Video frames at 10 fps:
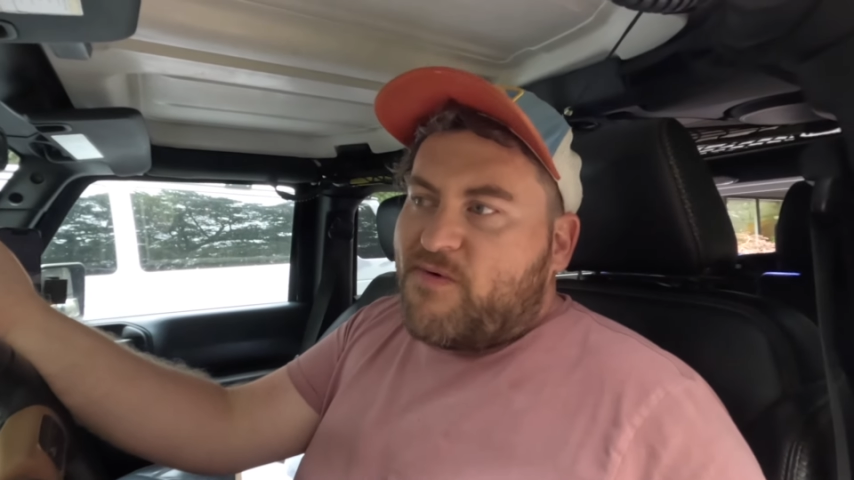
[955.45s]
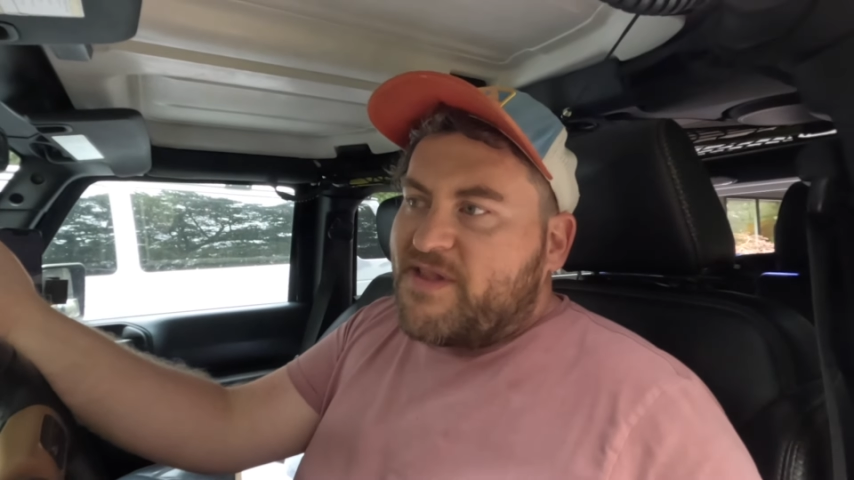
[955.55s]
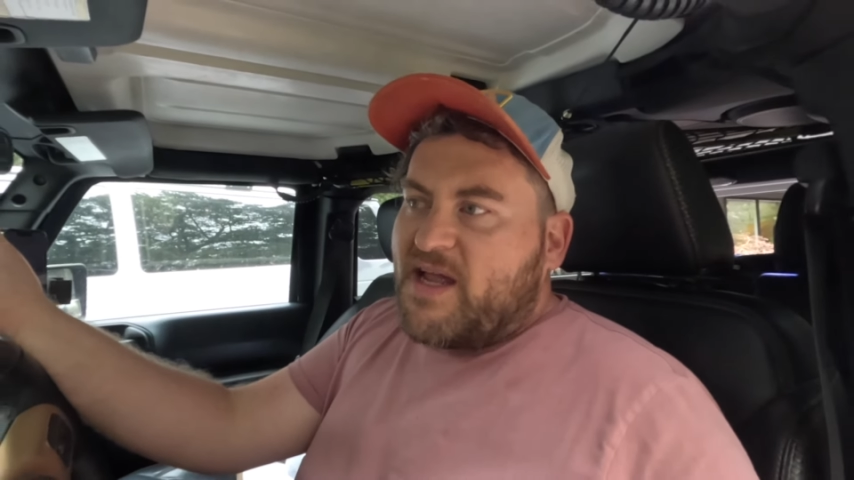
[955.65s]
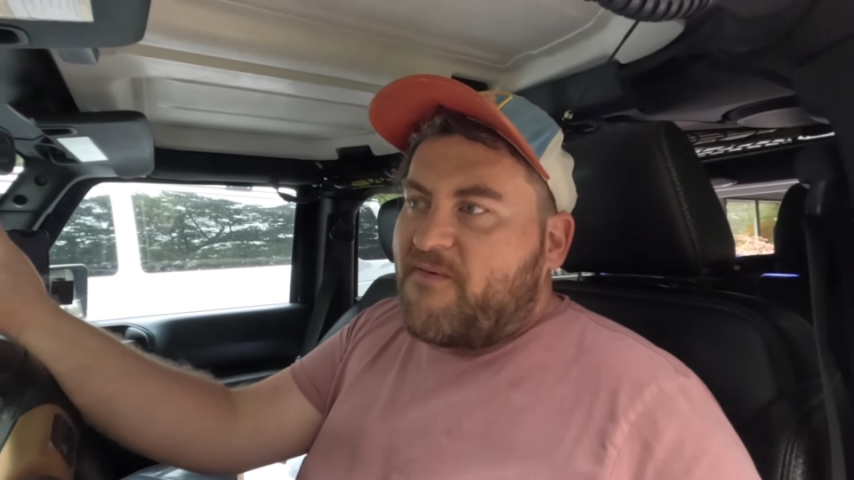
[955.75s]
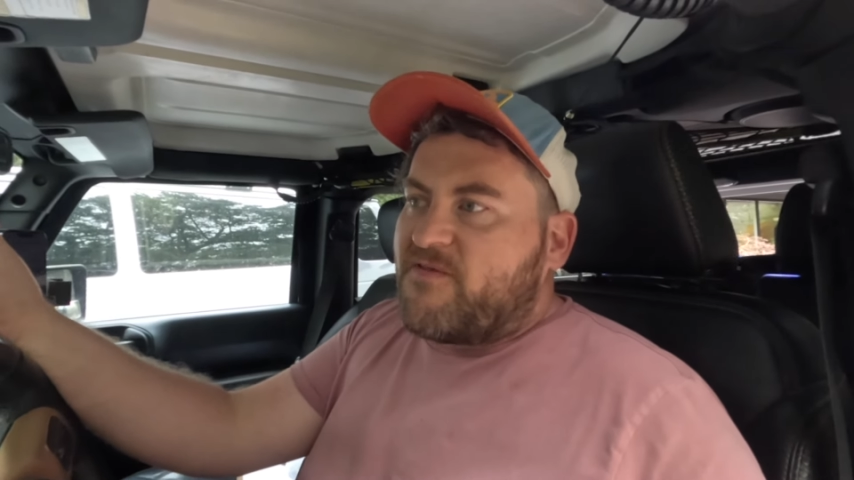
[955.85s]

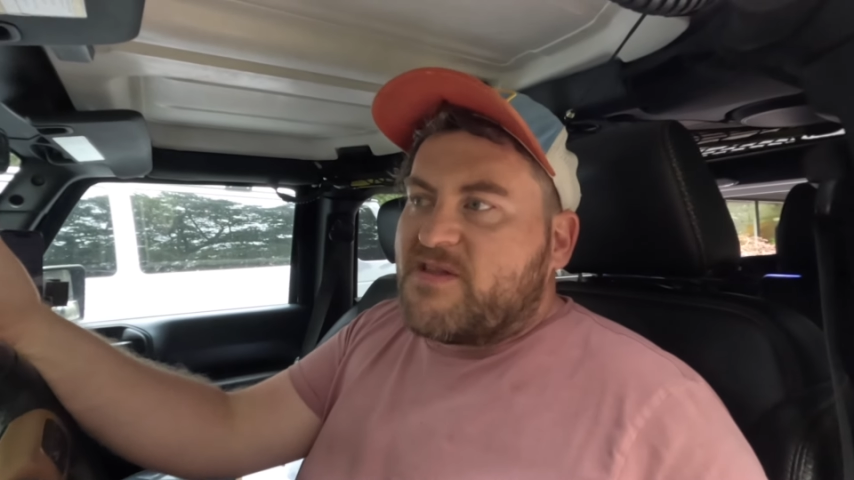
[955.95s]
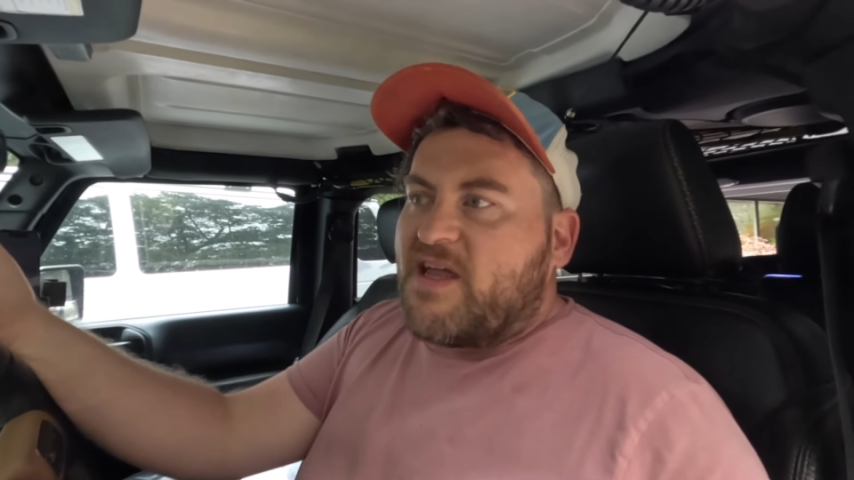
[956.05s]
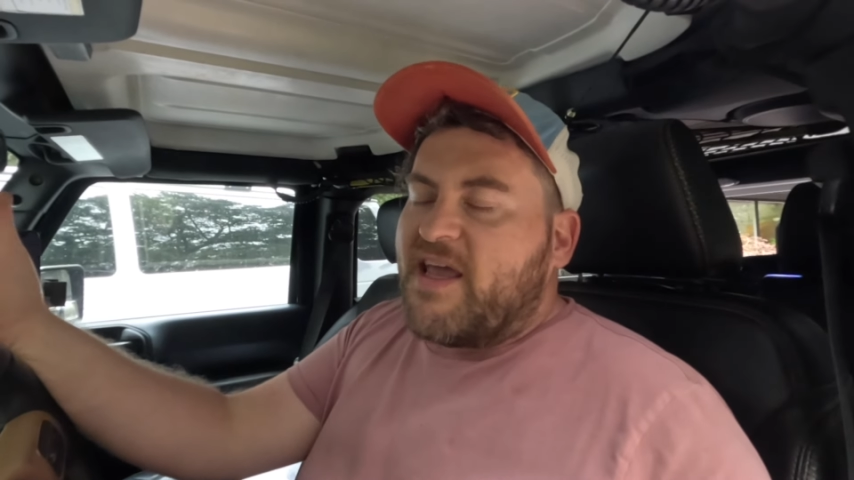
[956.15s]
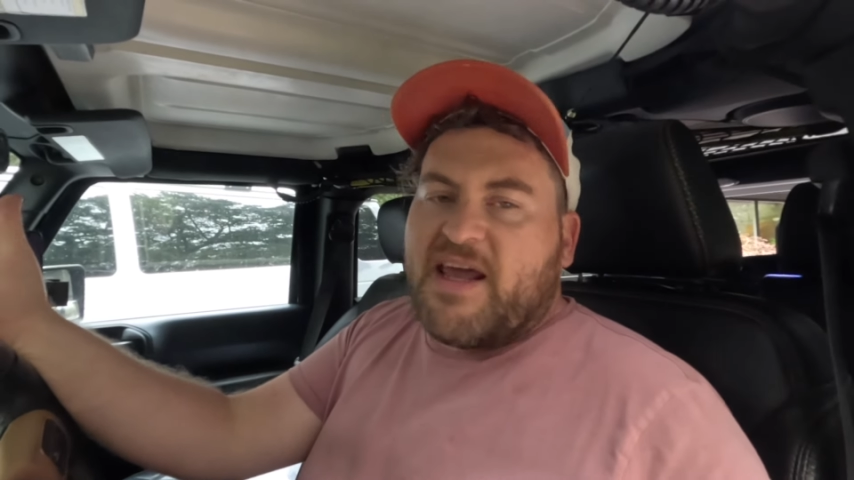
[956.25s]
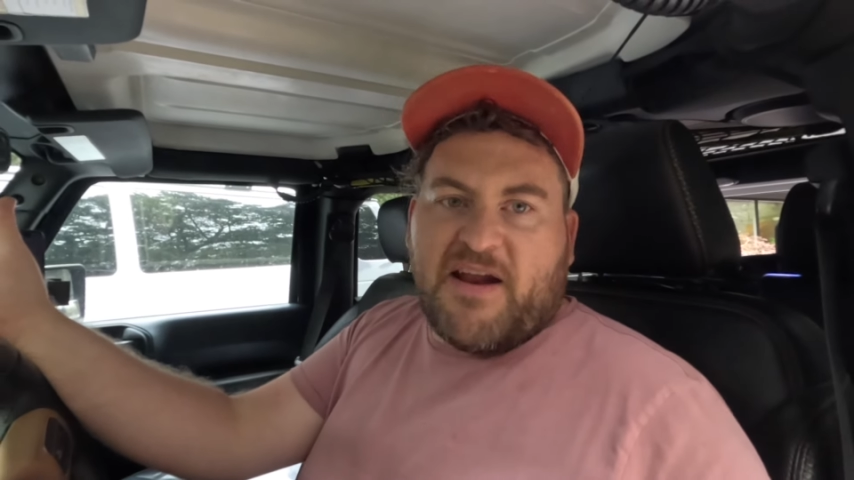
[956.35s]
stop for the
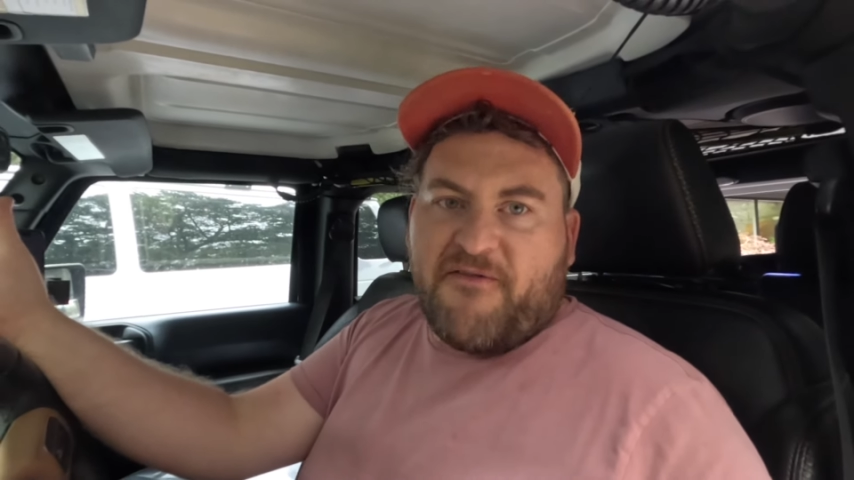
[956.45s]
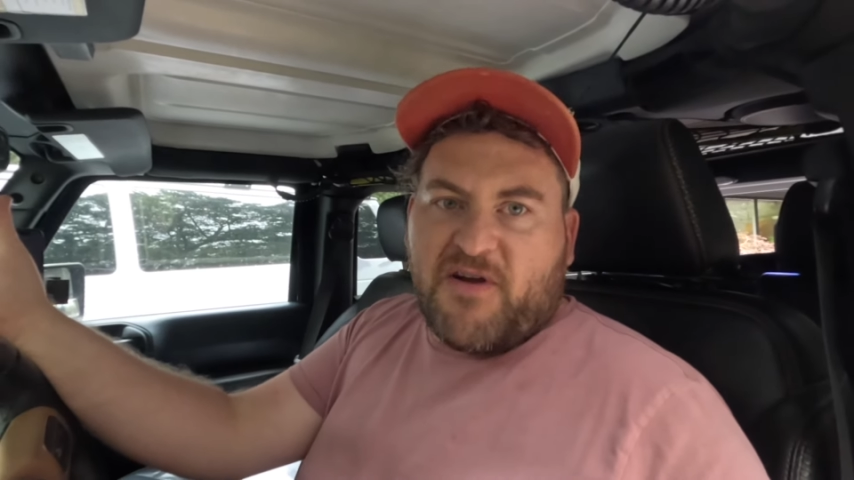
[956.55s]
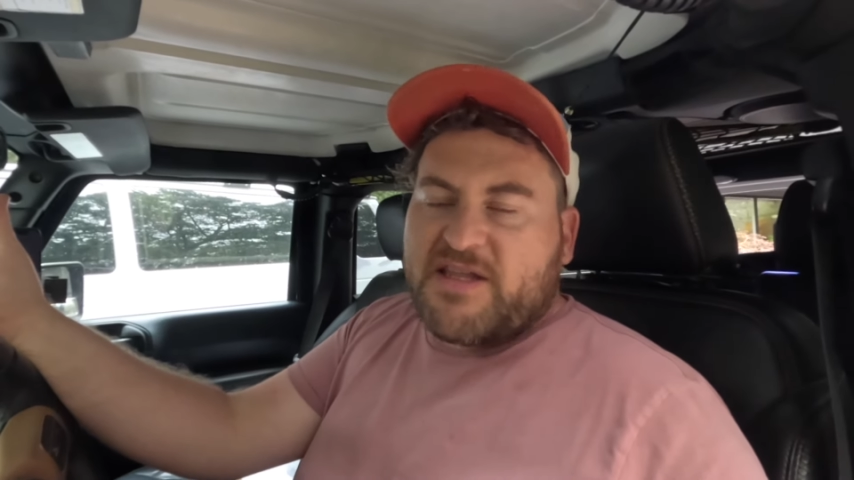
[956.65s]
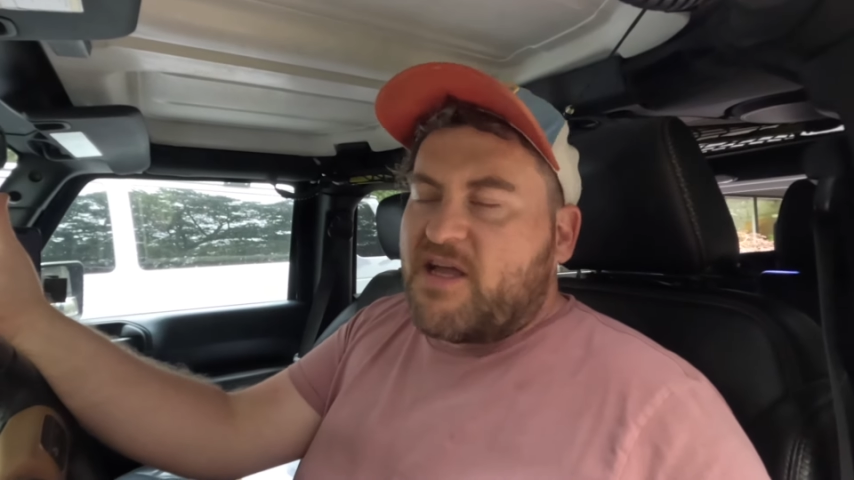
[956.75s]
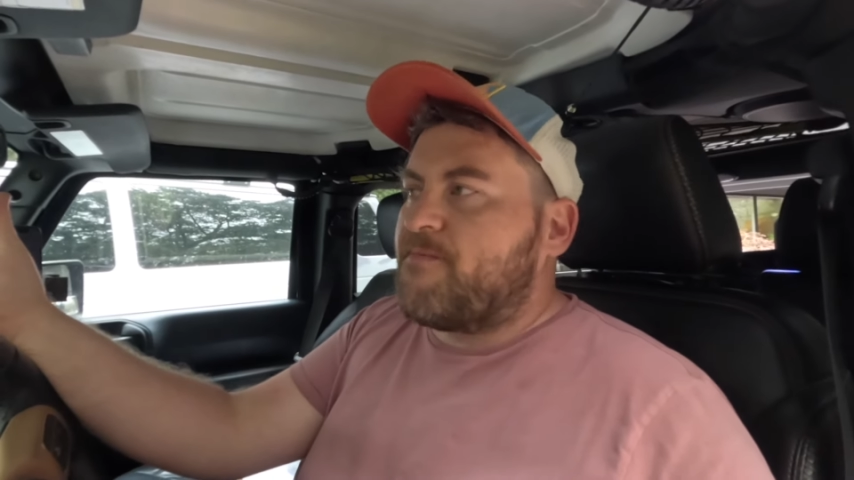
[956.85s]
night and I
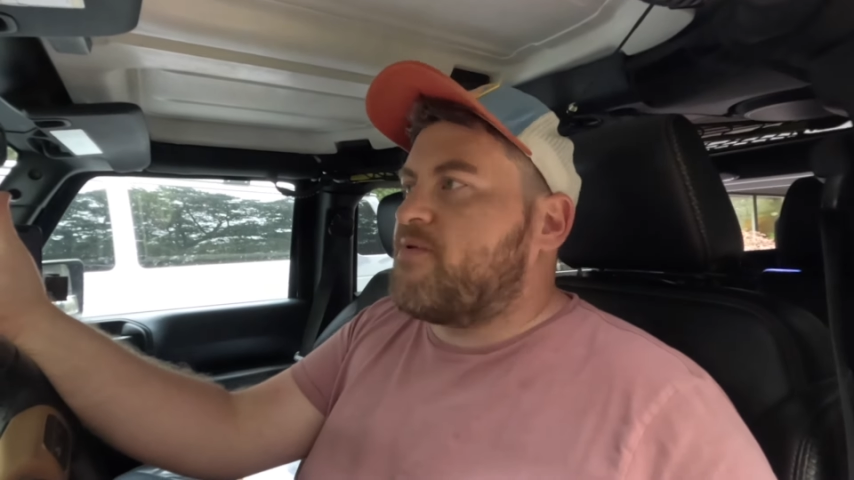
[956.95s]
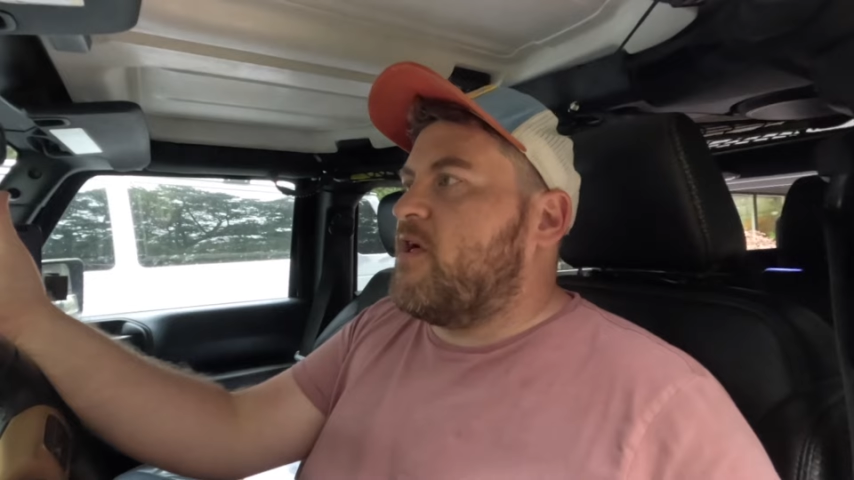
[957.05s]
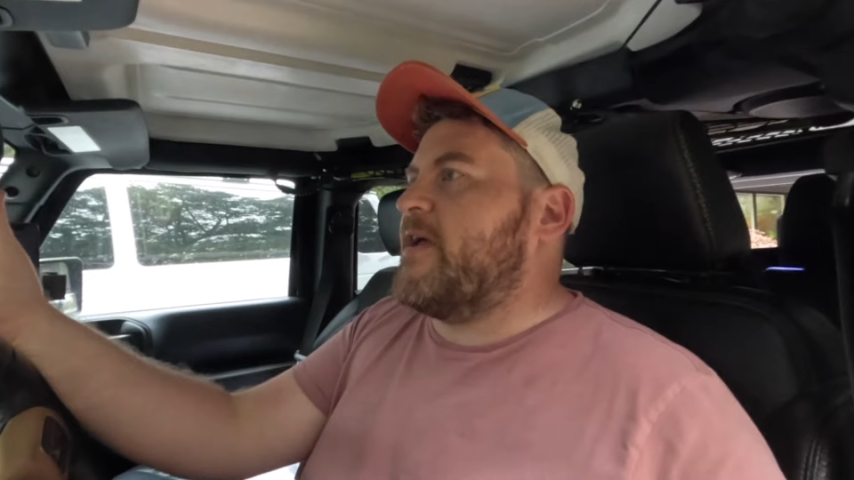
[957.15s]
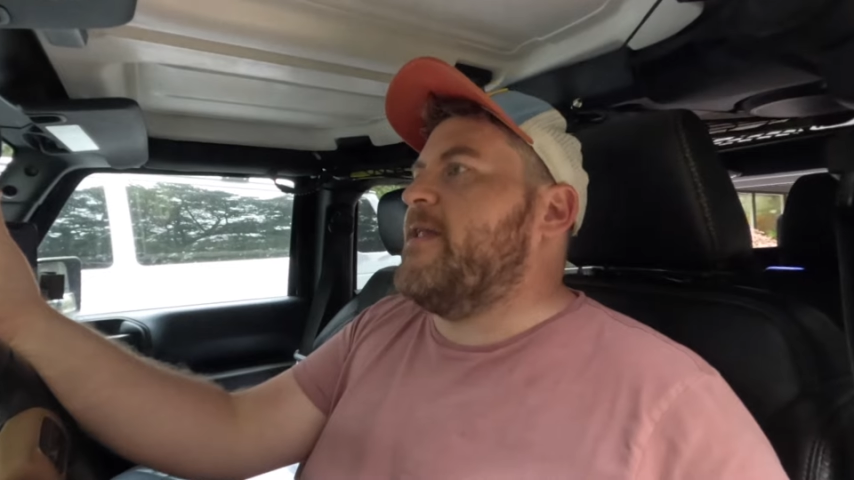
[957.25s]
forget to unplug it.